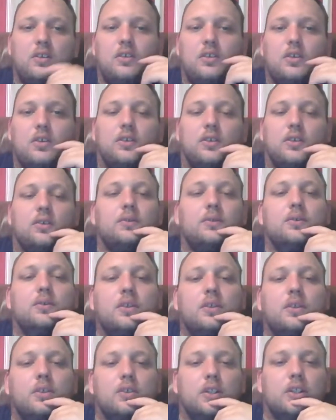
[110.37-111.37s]
Oh,
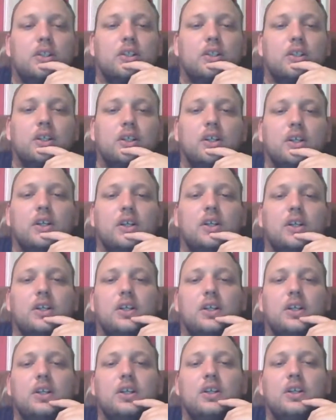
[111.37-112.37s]
hold on.
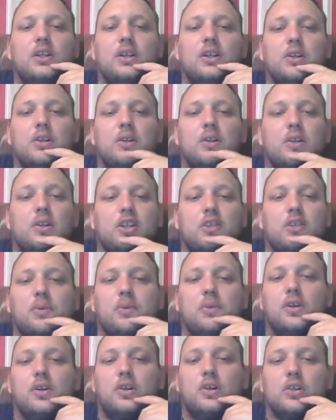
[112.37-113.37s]
He linked me
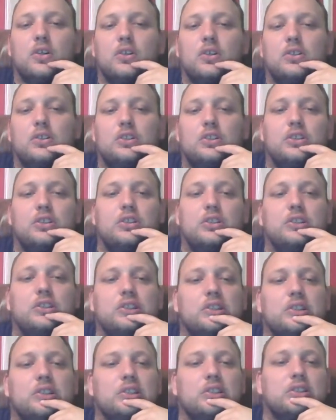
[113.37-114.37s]
an article,
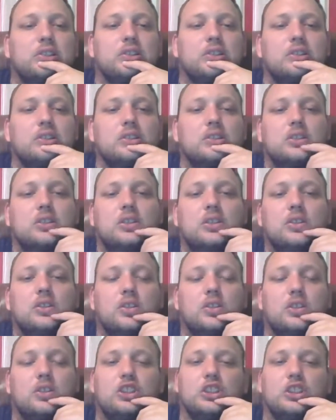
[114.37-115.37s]

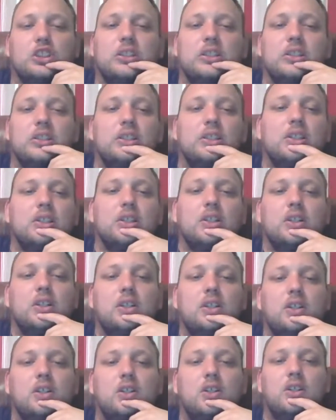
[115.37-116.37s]
or she,
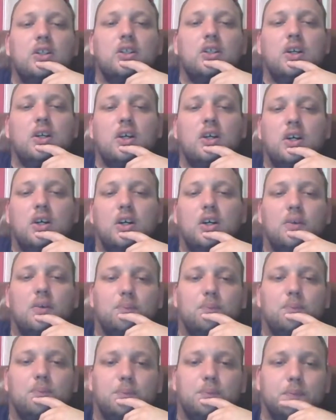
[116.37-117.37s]

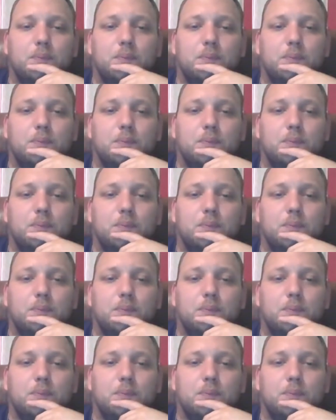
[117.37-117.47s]
um,